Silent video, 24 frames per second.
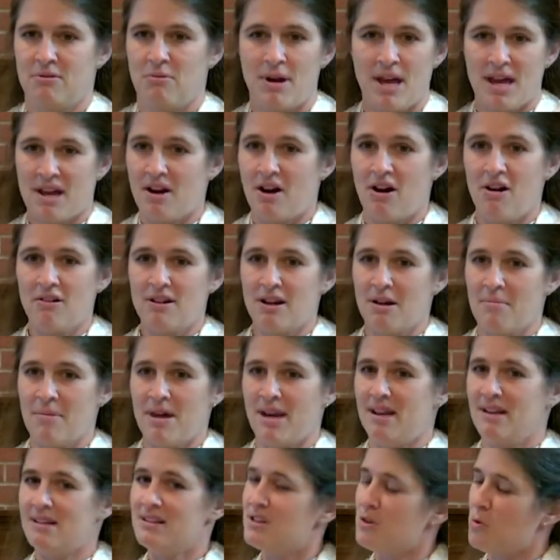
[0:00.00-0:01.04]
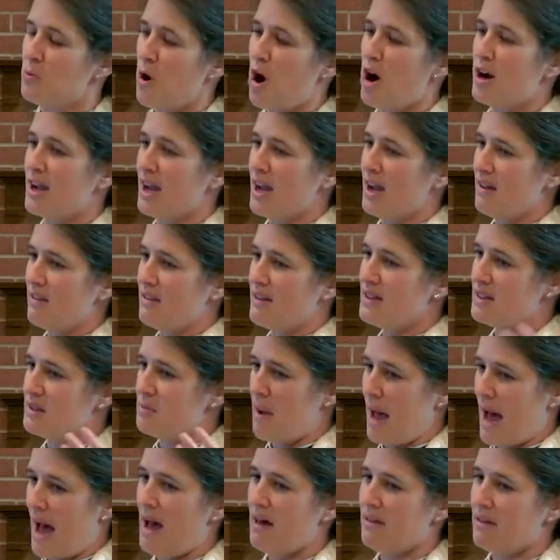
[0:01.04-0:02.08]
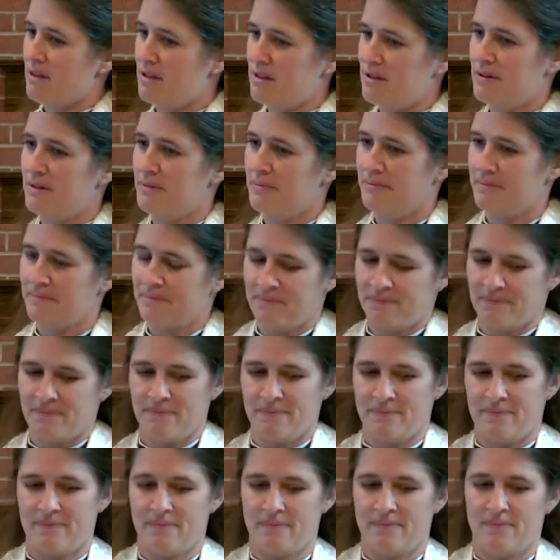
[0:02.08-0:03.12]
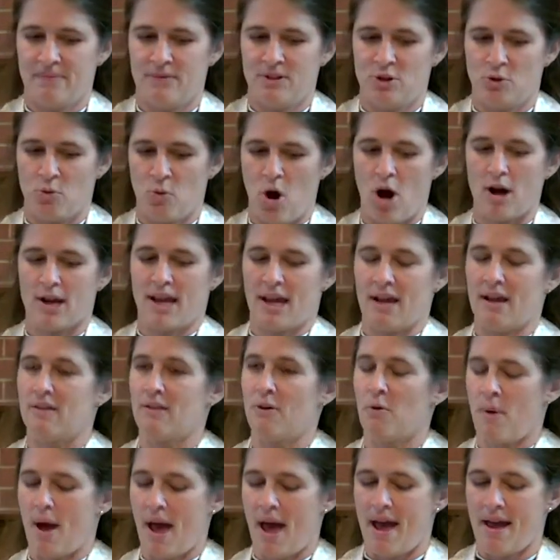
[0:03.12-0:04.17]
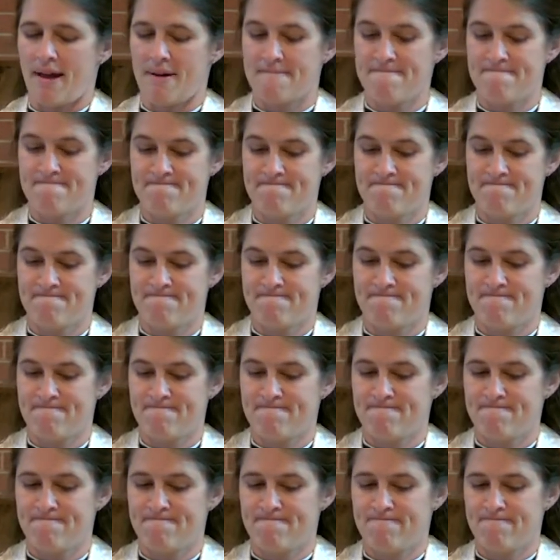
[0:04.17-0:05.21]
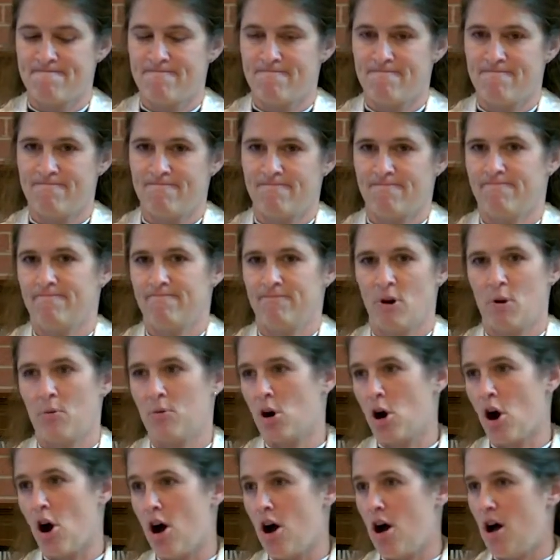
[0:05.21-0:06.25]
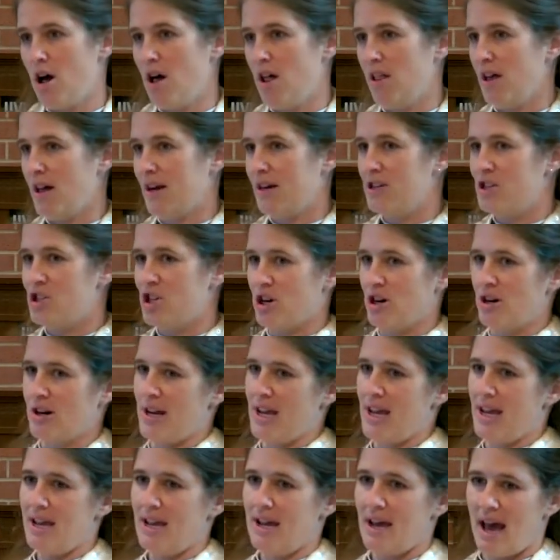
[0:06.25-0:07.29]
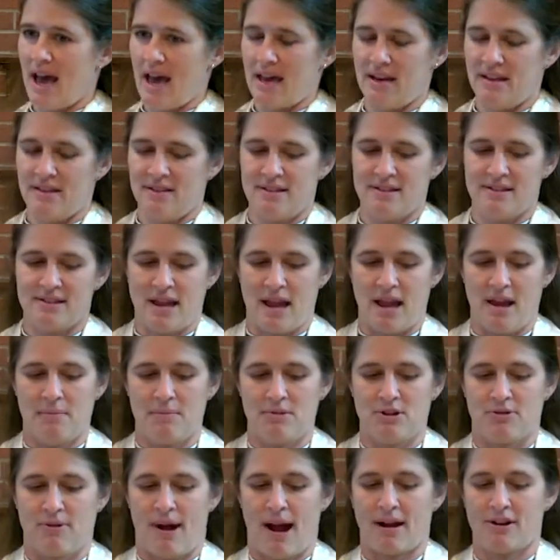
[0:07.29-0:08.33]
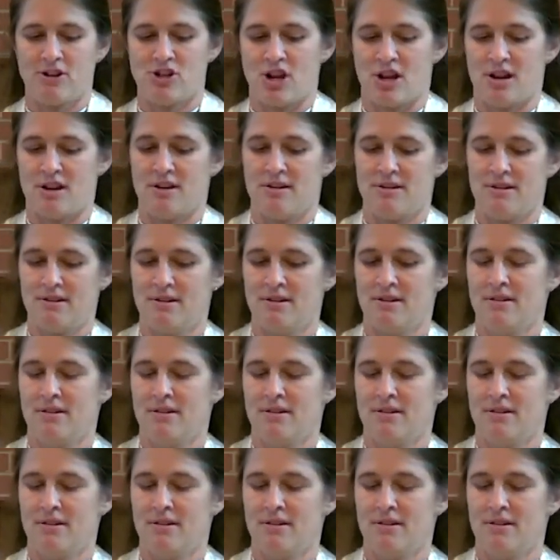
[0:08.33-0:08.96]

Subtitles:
We had all committed to walking this path, to walking the way. We were all on a journey headed the same direction.